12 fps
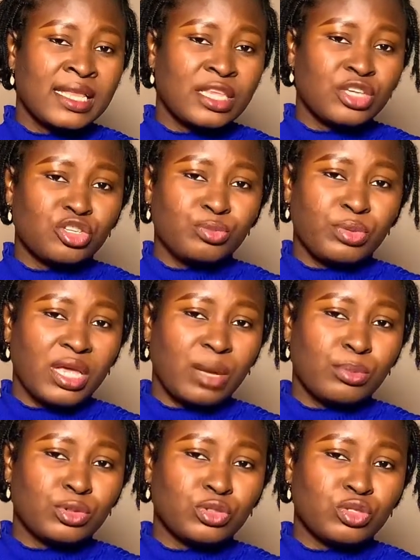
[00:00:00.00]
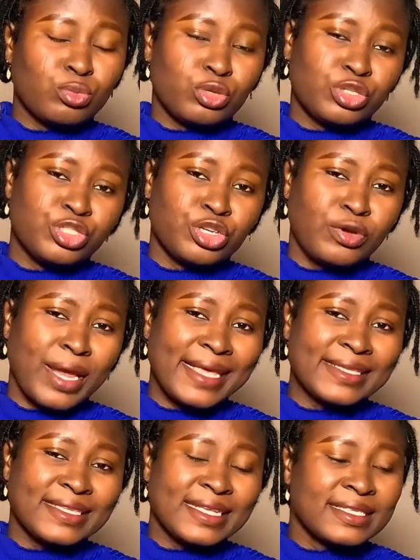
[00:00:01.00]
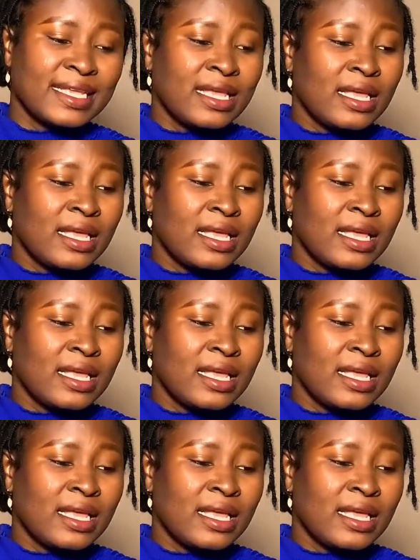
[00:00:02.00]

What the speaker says: They should be able to moisturize it.